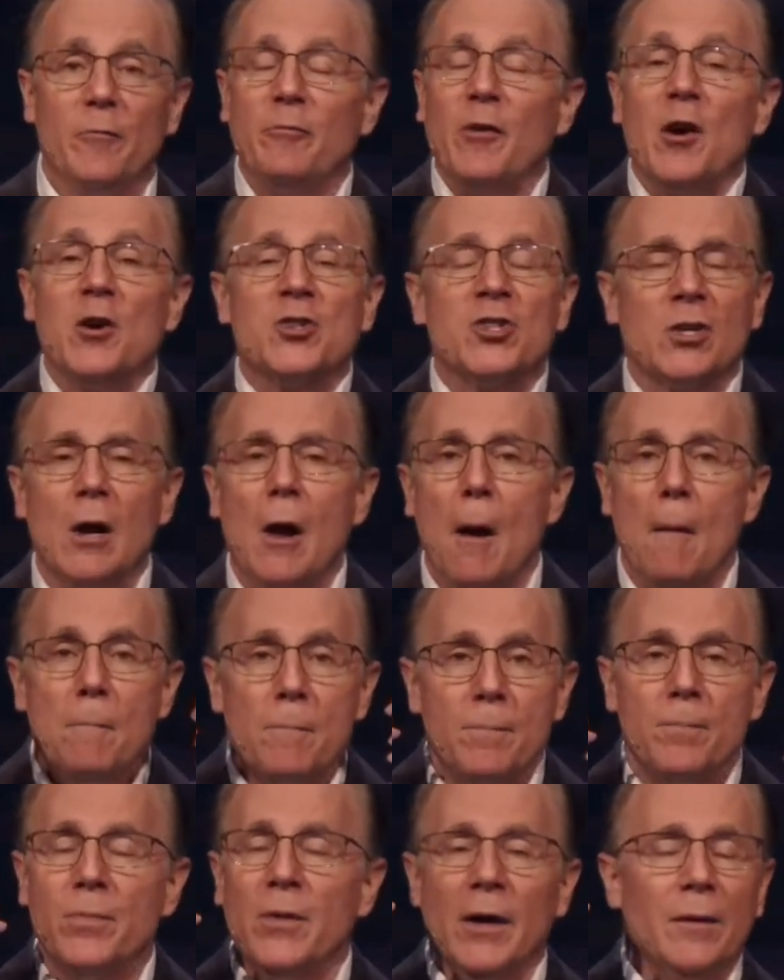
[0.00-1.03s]
And the first
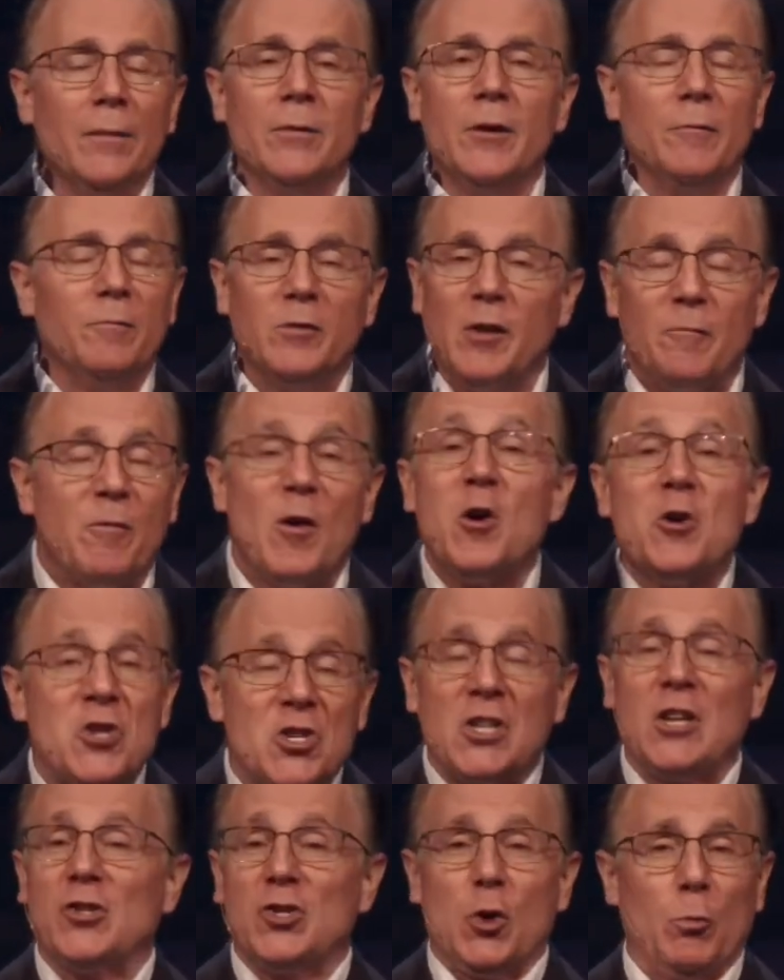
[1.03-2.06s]
The
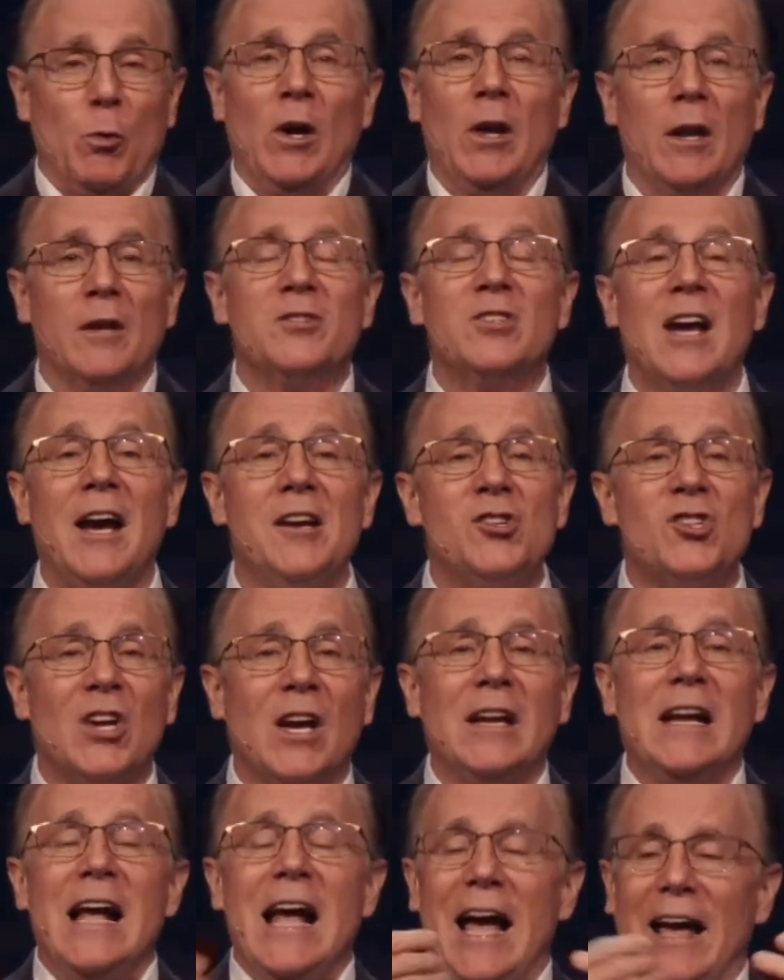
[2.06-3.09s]
first is a
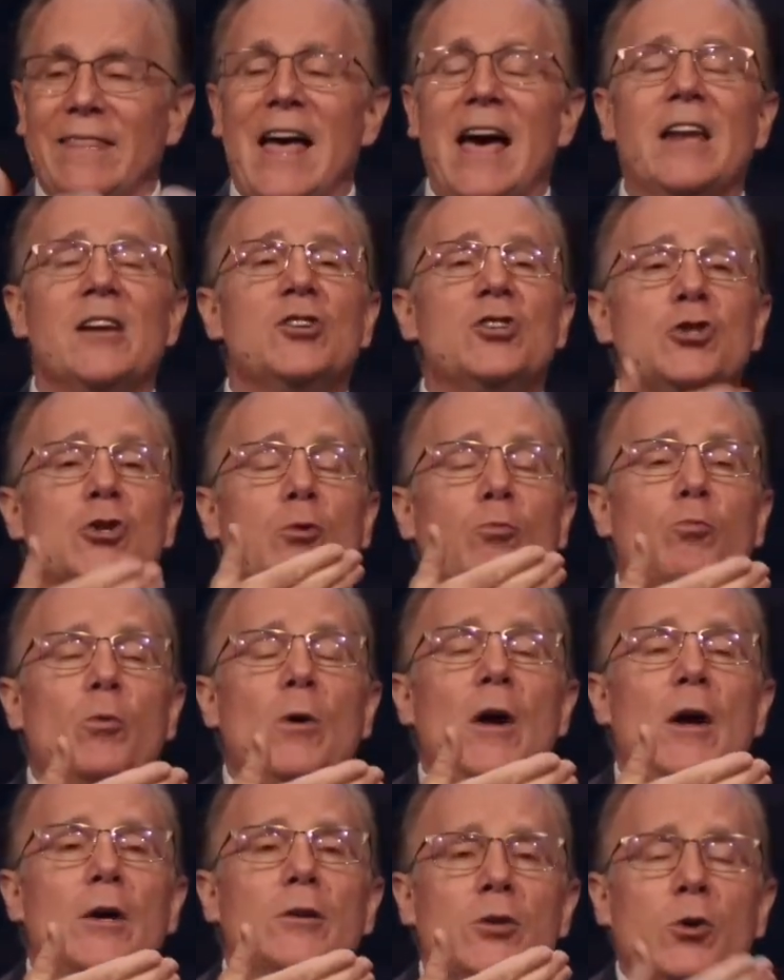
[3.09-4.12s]
realization, and that is
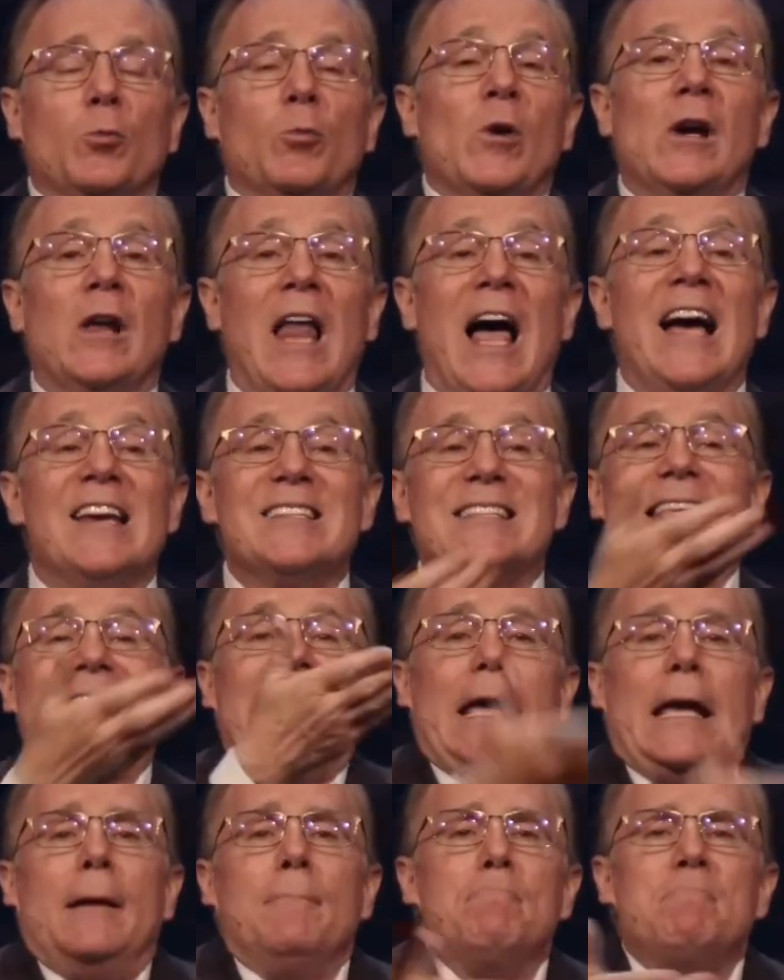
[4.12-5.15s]
to
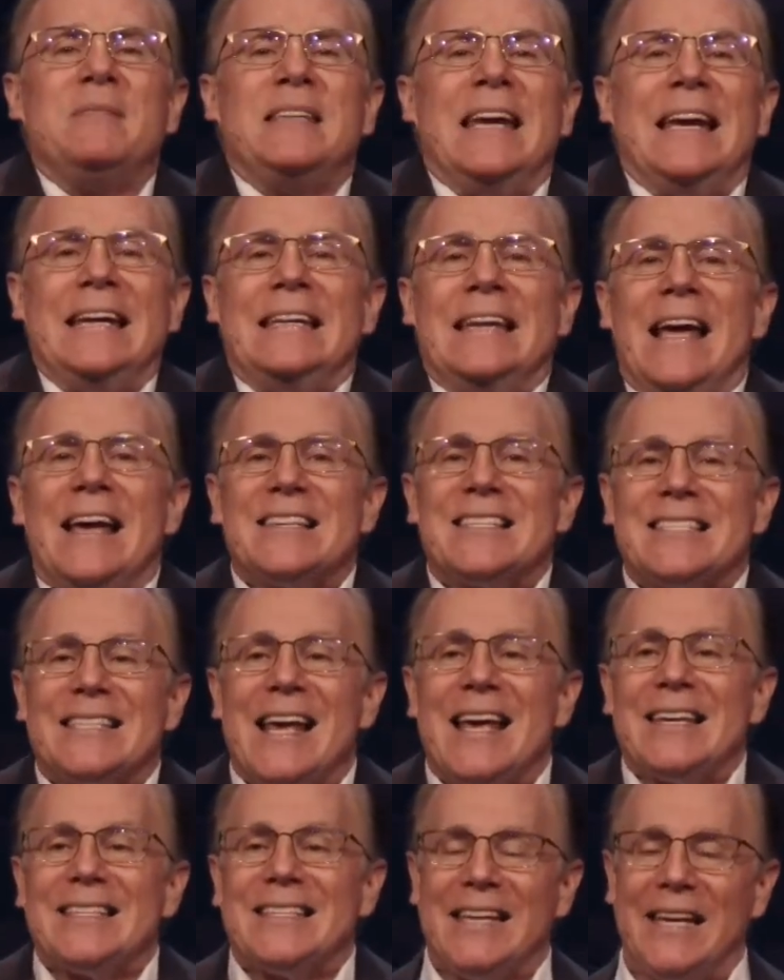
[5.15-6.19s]
realize the
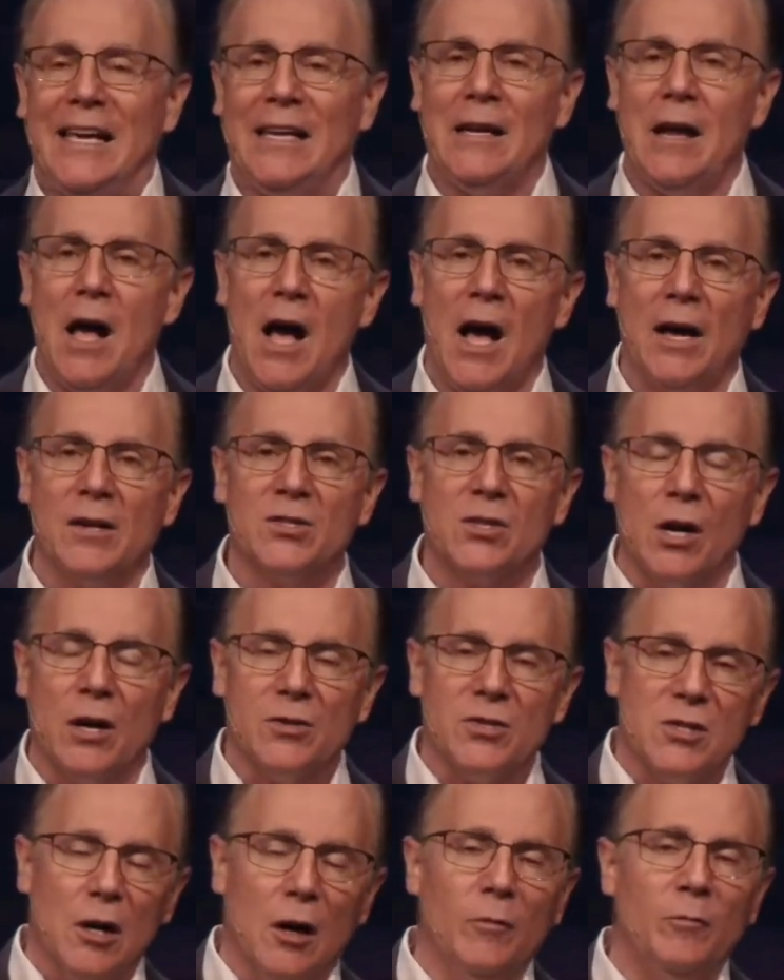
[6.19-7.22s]
emptinesses in
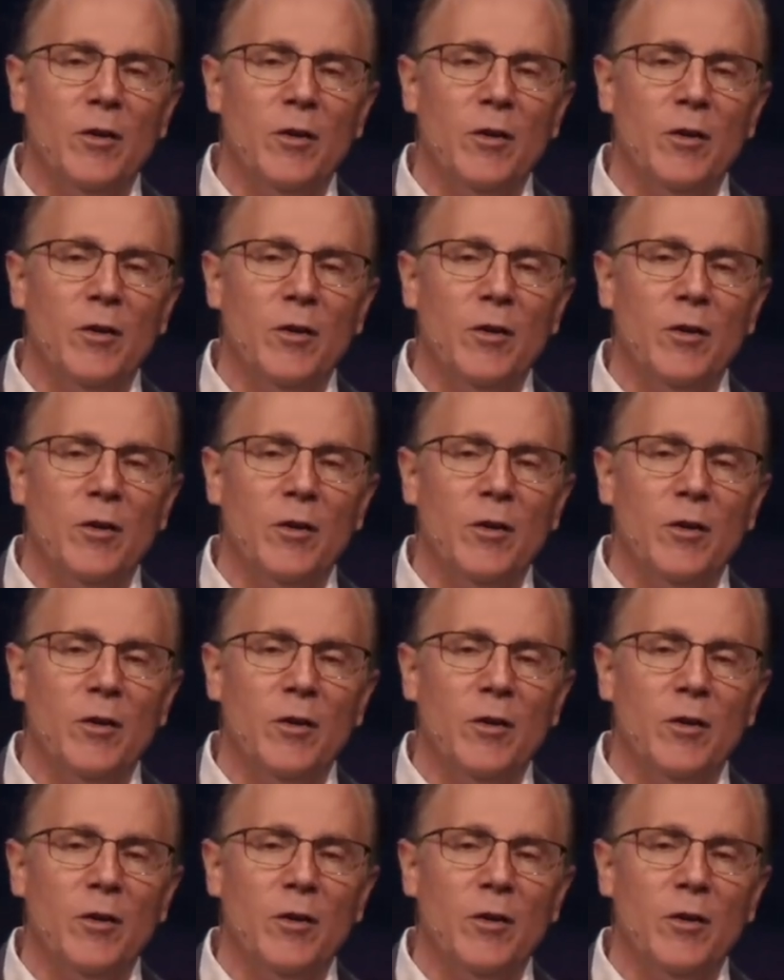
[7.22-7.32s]
us, our